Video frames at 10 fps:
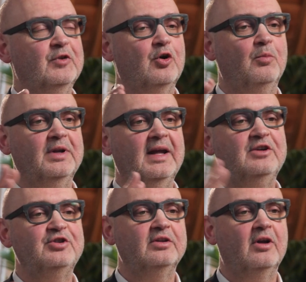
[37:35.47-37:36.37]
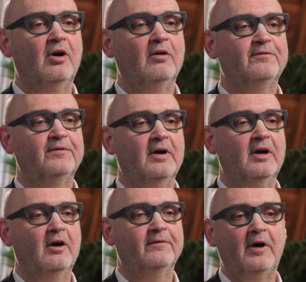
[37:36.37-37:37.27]
combination of
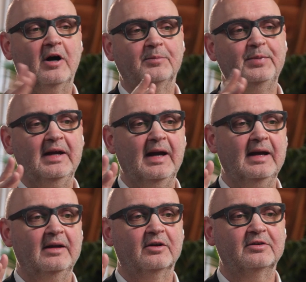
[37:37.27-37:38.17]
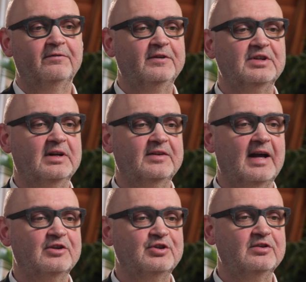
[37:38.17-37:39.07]
RPA and artificial
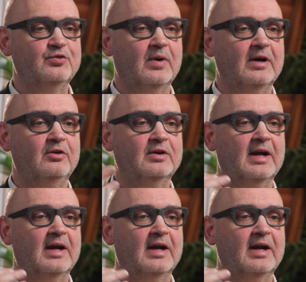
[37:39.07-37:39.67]
intelligence, where you